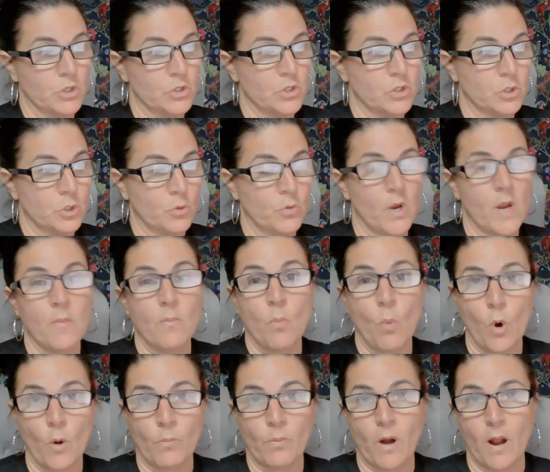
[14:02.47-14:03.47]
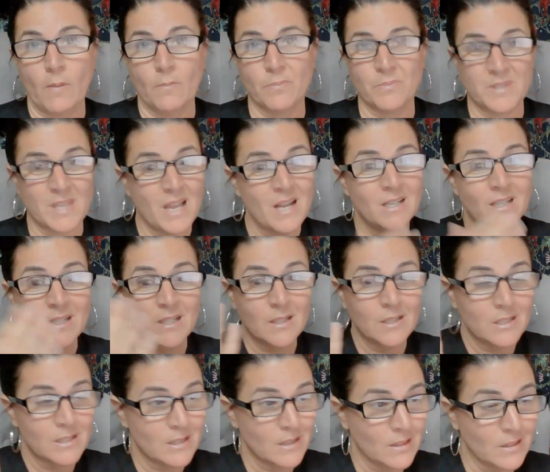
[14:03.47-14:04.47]
just create more problems.
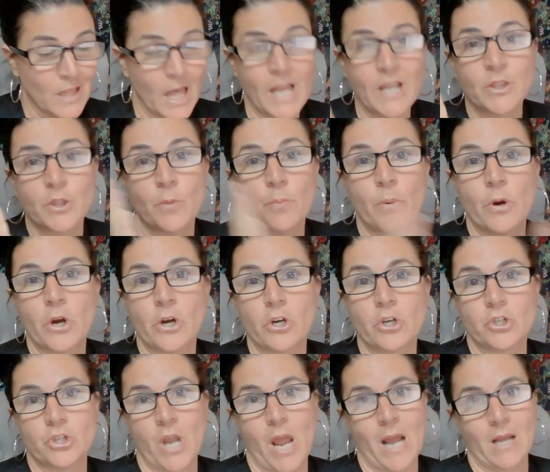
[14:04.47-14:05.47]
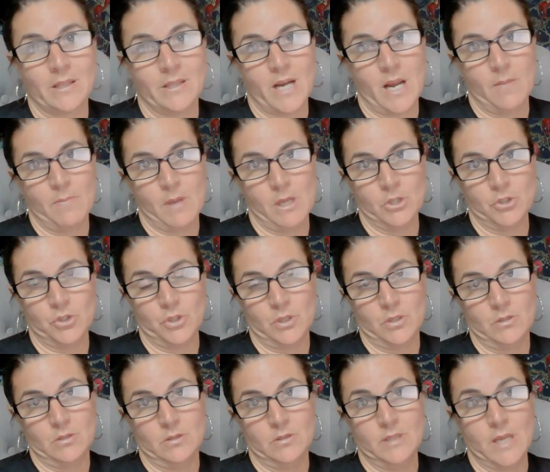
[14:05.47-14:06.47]
Like the Burger Shack that I
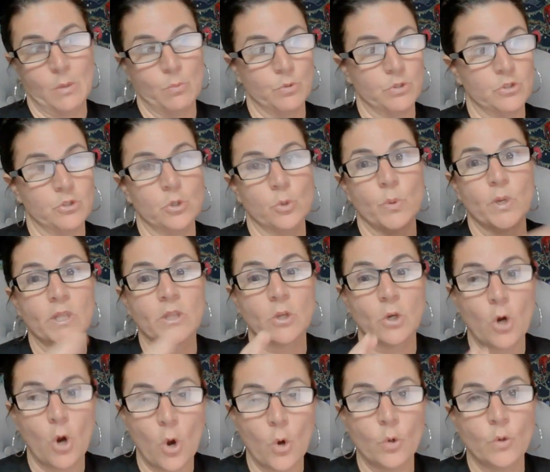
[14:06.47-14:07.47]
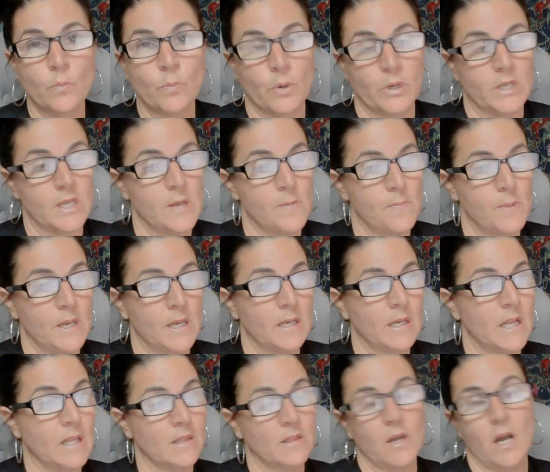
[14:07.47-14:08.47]
mentioned, that was doing their own bookkeeping
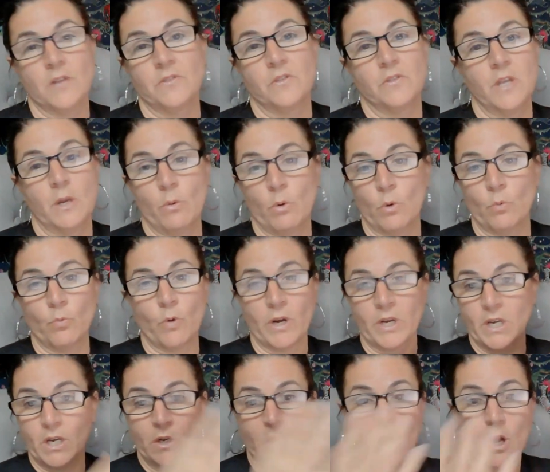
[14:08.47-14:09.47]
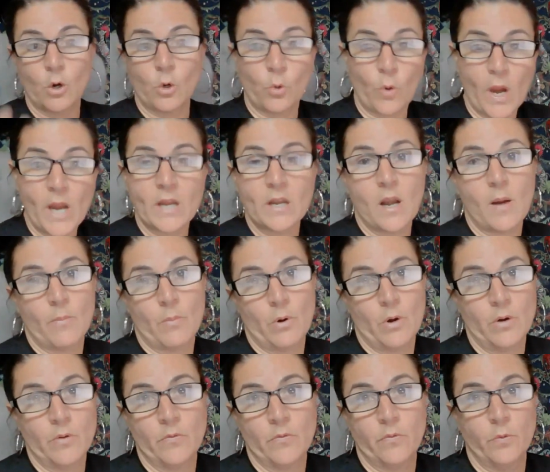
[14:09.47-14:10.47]
and thought that they were running a great number
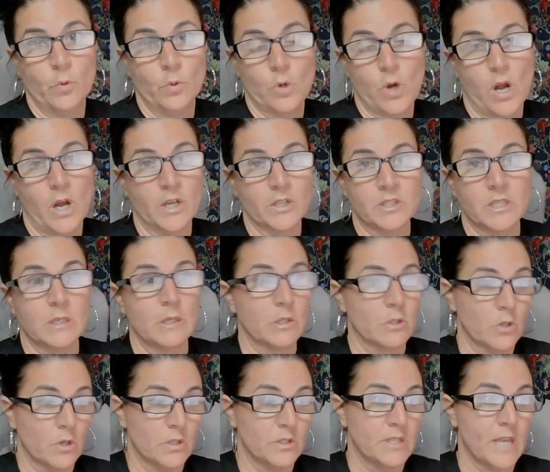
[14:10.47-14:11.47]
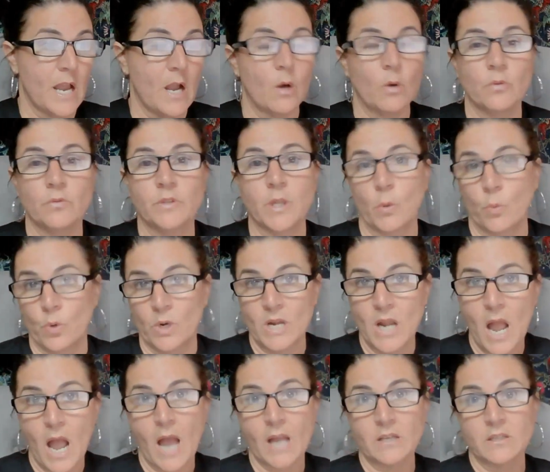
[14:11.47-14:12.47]
in food costs, and it turns out they were
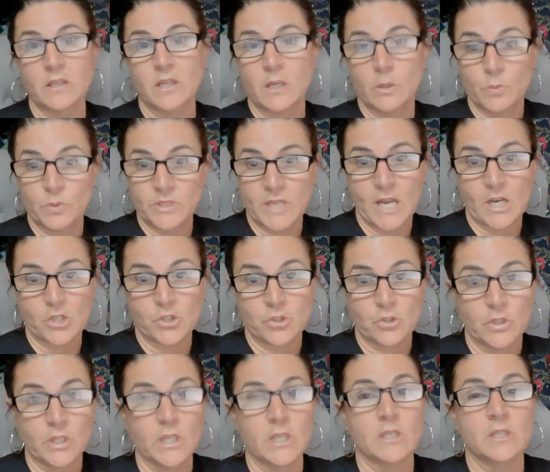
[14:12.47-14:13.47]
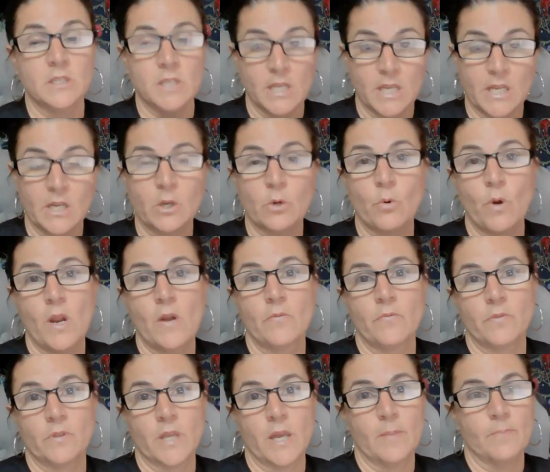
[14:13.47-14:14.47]
not, and it was actually digging a grave
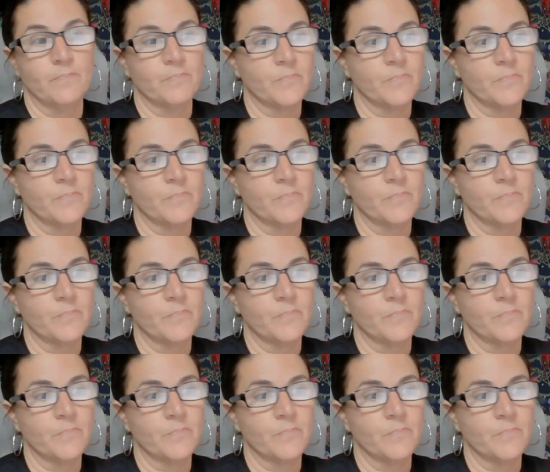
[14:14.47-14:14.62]
for them.